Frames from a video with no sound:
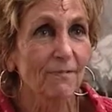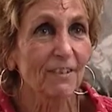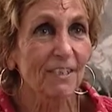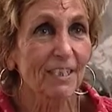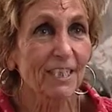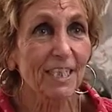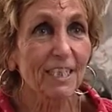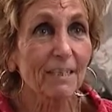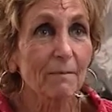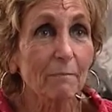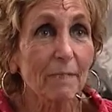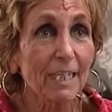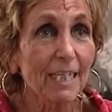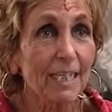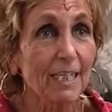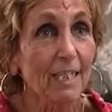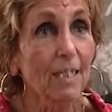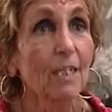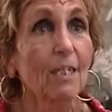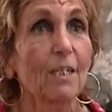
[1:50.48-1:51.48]
It didn't mean
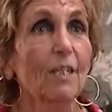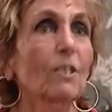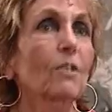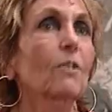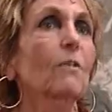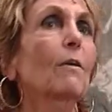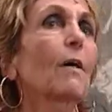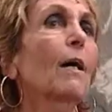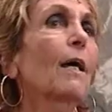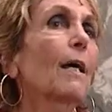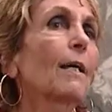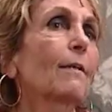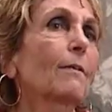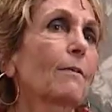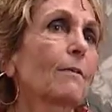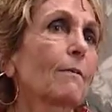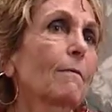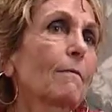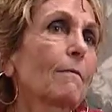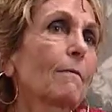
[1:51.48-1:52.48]
it. So I had
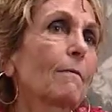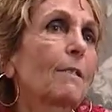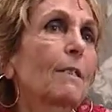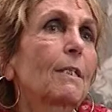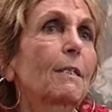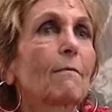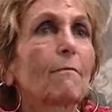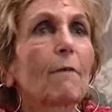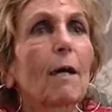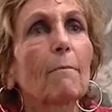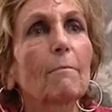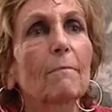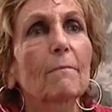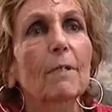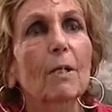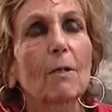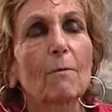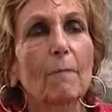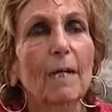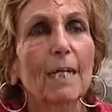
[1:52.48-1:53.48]
to give up and
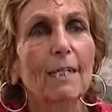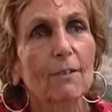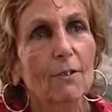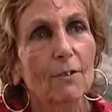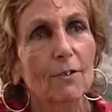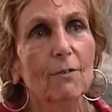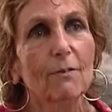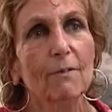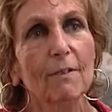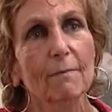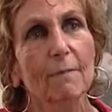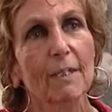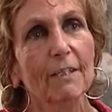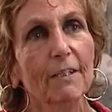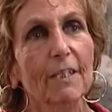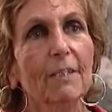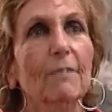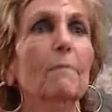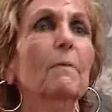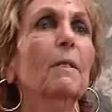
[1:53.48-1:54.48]
go back to doing my
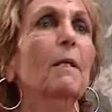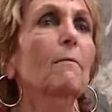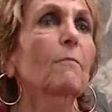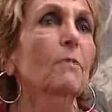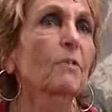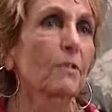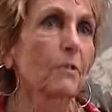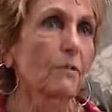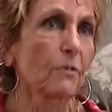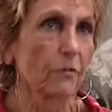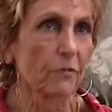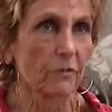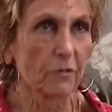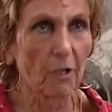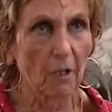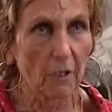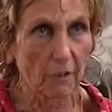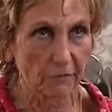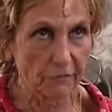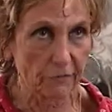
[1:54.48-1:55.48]
things. But that was a
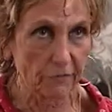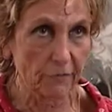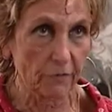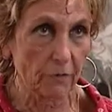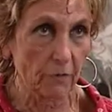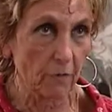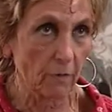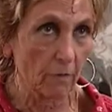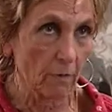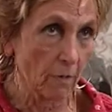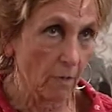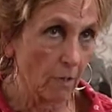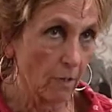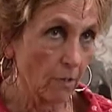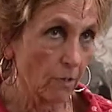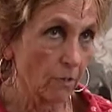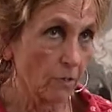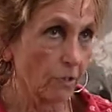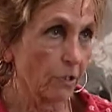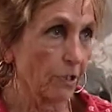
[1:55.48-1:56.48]
disaster,
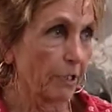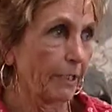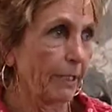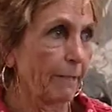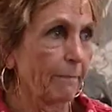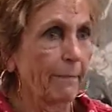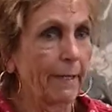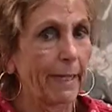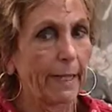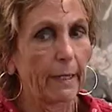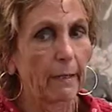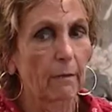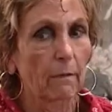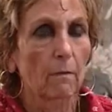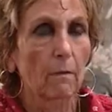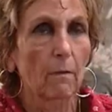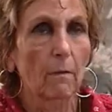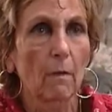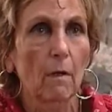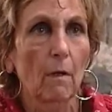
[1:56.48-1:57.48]
silly man.
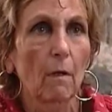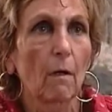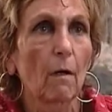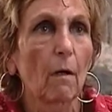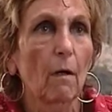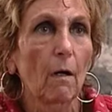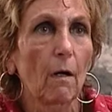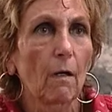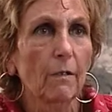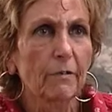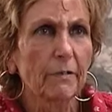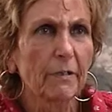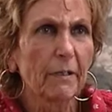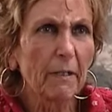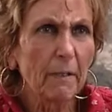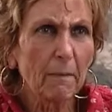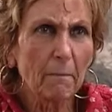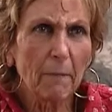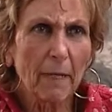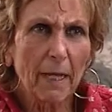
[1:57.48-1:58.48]
Mm. She said,
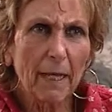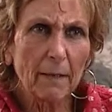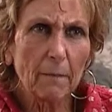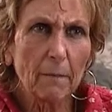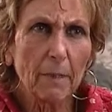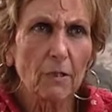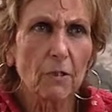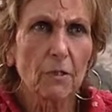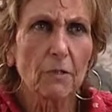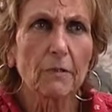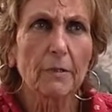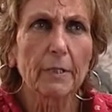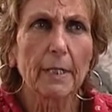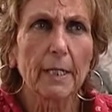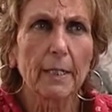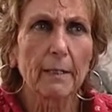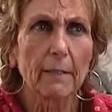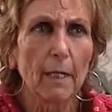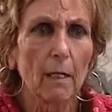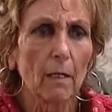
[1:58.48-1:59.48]
imagine hmm.
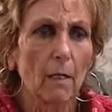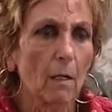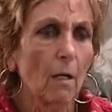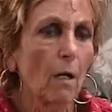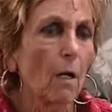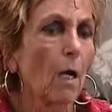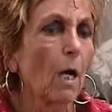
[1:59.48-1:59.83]
saying that.